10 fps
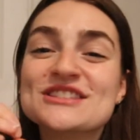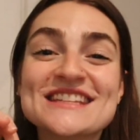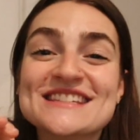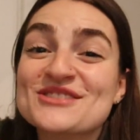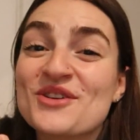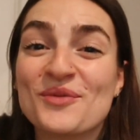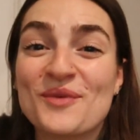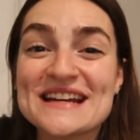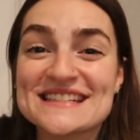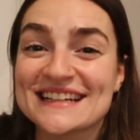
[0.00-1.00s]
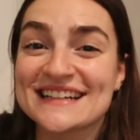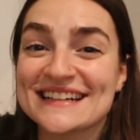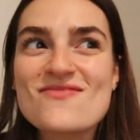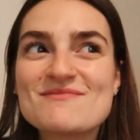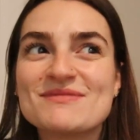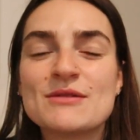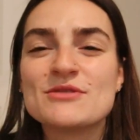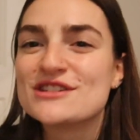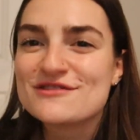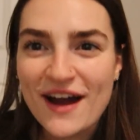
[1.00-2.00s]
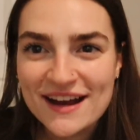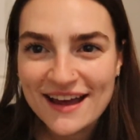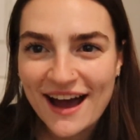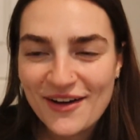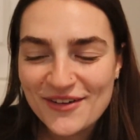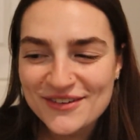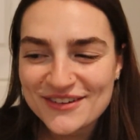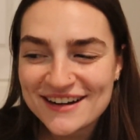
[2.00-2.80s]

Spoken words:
This is crazy. But then we just find out